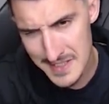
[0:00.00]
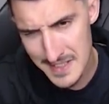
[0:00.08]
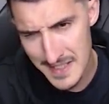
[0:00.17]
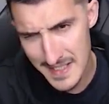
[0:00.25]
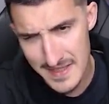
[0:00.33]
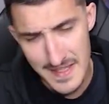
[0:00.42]

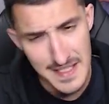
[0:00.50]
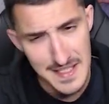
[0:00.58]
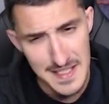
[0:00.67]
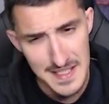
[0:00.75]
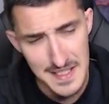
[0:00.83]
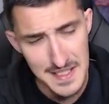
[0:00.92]
I
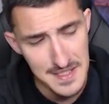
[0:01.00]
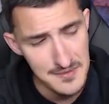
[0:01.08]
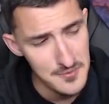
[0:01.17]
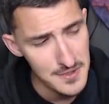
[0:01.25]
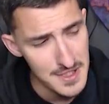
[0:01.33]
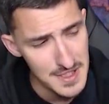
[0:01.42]
think uh,
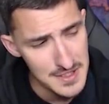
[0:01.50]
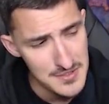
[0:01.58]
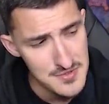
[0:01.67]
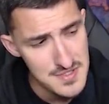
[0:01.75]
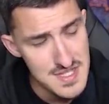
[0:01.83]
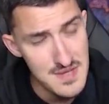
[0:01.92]
we're going to
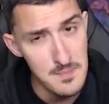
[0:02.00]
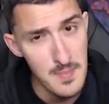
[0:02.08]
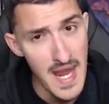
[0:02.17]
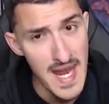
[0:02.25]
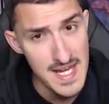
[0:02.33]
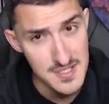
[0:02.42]
use the
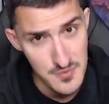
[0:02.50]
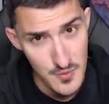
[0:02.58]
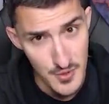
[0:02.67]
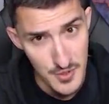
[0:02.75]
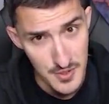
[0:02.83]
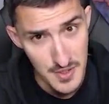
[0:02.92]

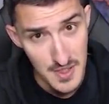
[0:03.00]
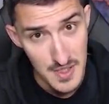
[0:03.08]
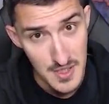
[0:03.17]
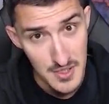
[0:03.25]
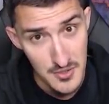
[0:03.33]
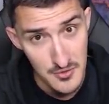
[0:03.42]
password
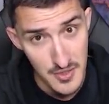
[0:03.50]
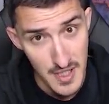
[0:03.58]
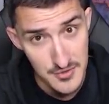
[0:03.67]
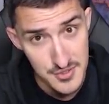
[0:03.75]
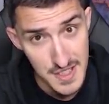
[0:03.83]
Grouchy